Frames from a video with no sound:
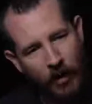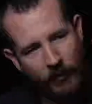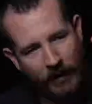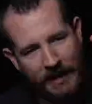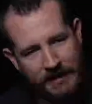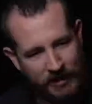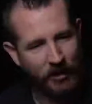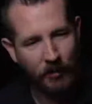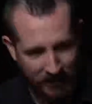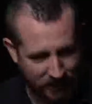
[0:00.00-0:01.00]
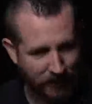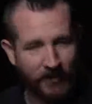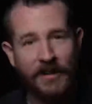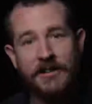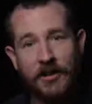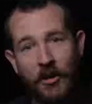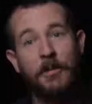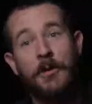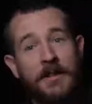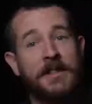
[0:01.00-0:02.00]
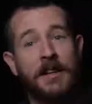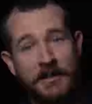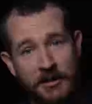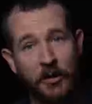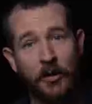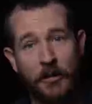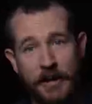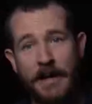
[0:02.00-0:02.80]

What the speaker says: as you know, once we finish all the movies the scroll,